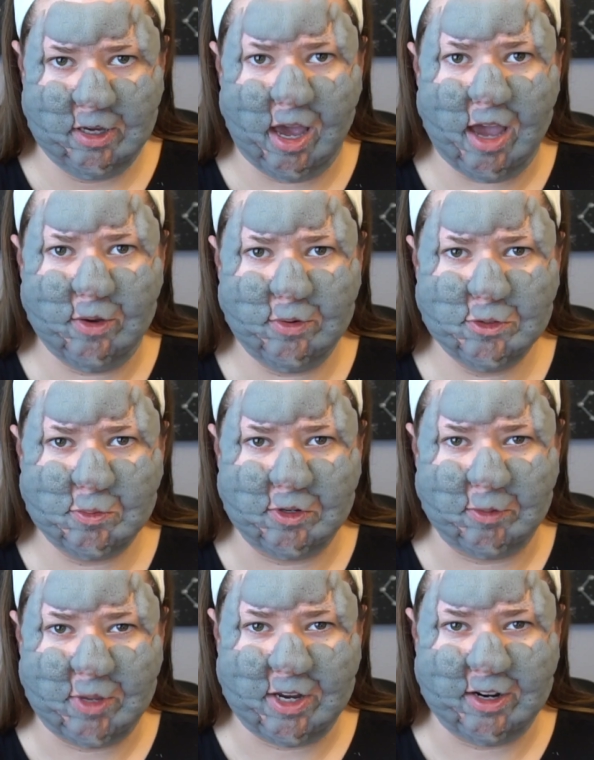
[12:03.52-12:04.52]
I always put
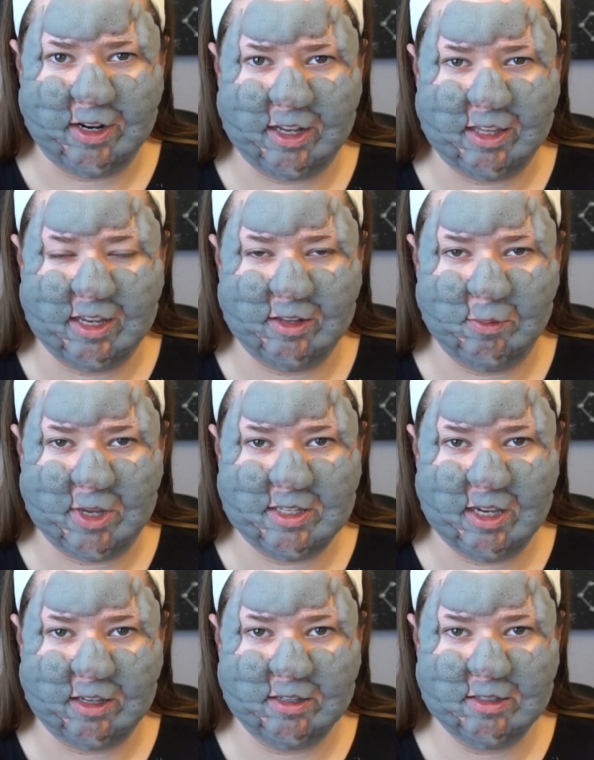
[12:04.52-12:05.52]
a period at the end of my
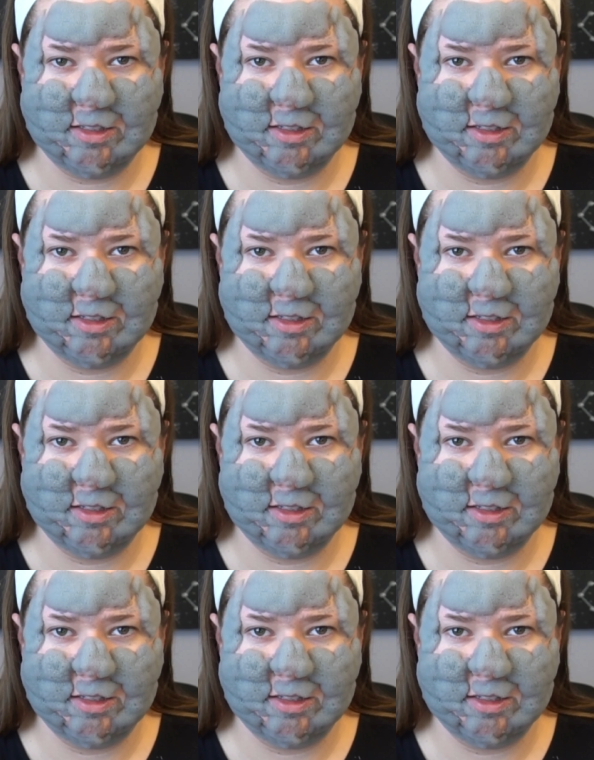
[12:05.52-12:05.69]
texts.